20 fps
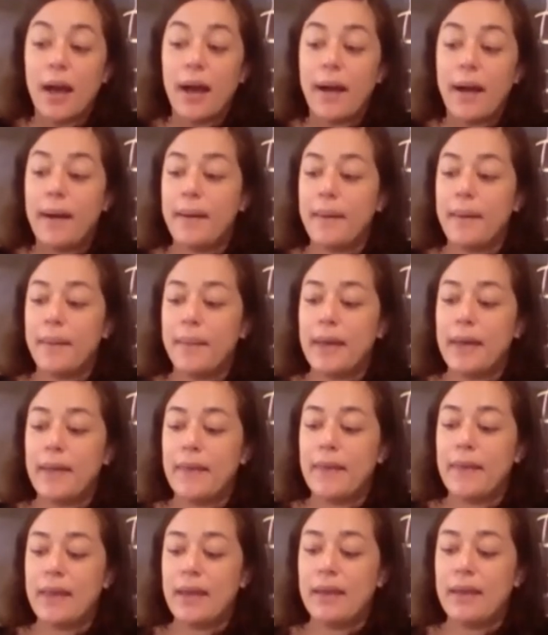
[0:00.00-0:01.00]

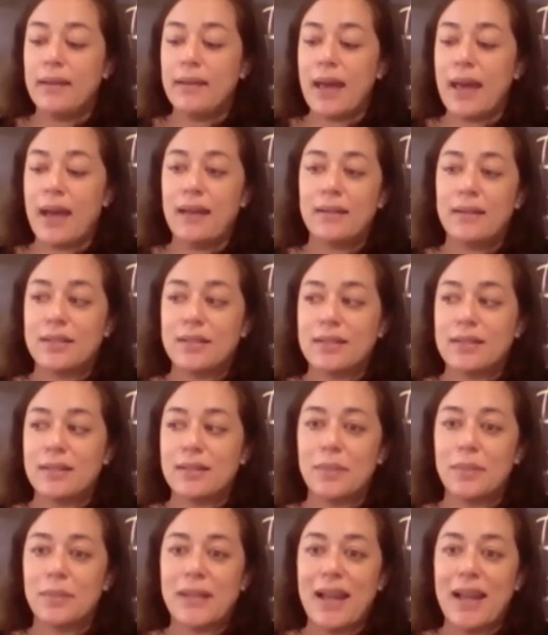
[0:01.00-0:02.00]
And then that just is
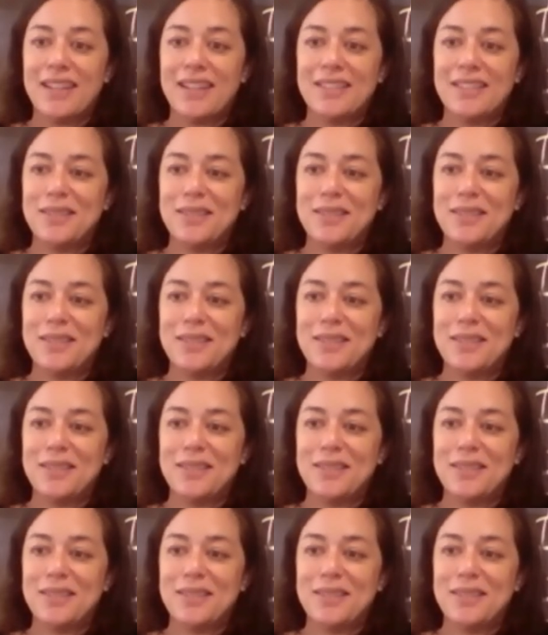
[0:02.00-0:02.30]
applied